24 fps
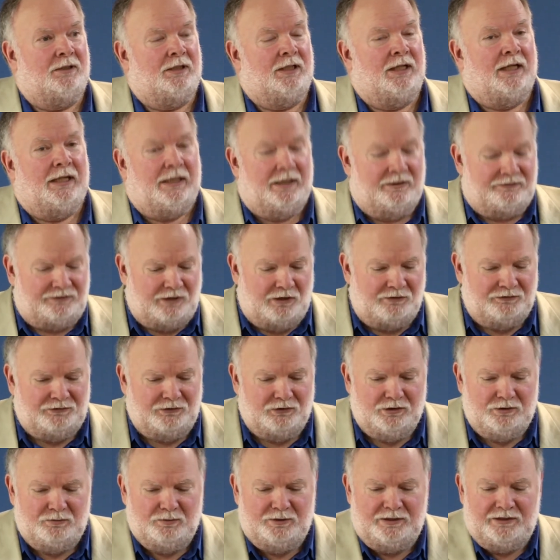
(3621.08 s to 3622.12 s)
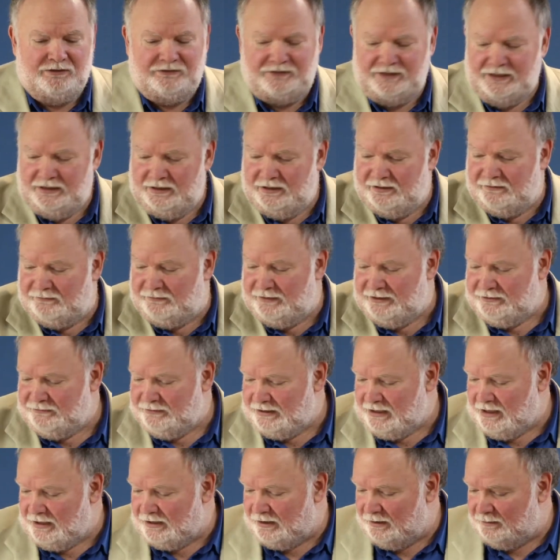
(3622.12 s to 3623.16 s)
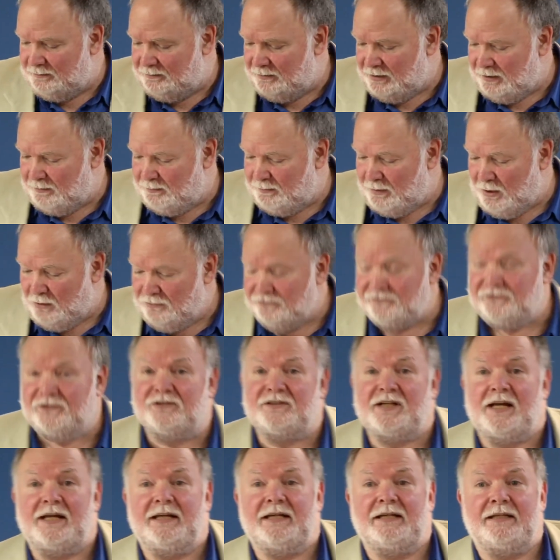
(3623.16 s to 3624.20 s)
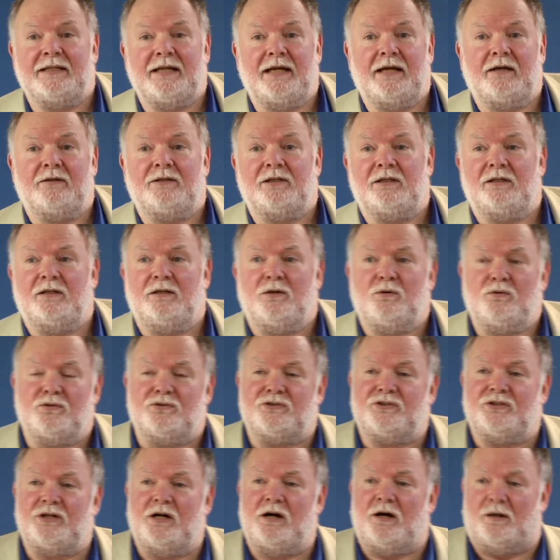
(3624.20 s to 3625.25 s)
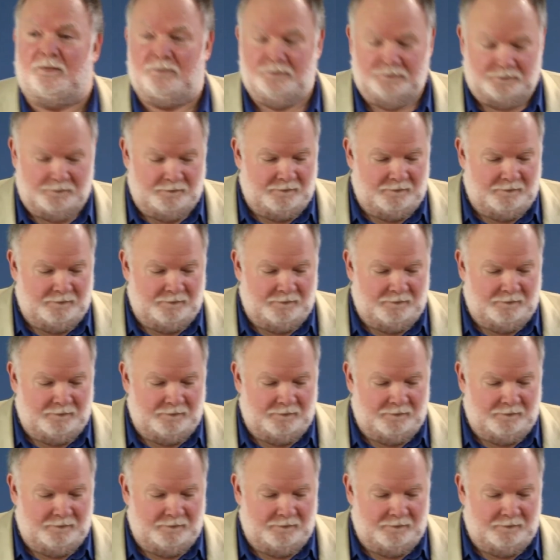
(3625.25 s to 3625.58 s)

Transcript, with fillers: And it's also good when you see a little victory like a, a poster taken down in a local shop